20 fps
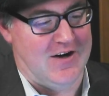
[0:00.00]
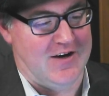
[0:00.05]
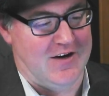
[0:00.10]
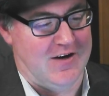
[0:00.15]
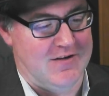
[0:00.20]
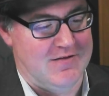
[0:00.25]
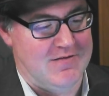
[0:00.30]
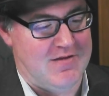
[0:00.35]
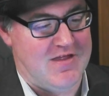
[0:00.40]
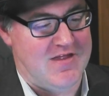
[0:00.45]
I
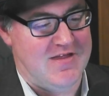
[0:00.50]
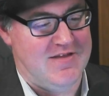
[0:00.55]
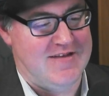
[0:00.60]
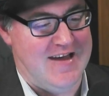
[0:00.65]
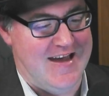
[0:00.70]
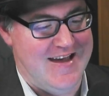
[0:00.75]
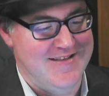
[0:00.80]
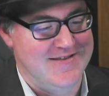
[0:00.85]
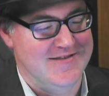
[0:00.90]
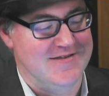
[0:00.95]
got
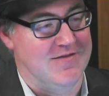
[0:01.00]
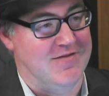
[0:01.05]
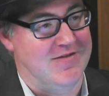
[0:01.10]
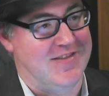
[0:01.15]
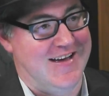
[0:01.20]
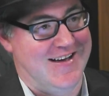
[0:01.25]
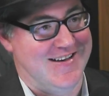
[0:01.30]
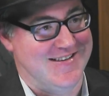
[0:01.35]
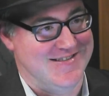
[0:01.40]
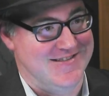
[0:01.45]
tens of
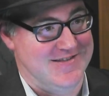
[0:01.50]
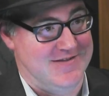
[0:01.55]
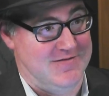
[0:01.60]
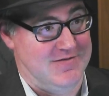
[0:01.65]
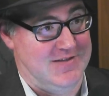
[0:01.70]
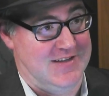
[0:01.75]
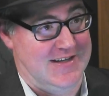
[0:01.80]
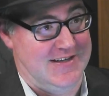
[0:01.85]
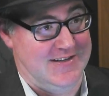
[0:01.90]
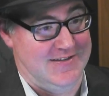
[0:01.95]
thousands
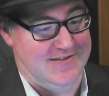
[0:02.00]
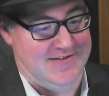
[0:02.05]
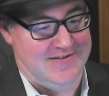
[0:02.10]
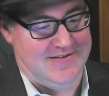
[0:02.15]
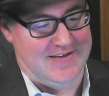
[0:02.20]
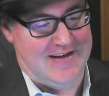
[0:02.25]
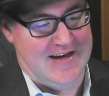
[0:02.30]
of letters.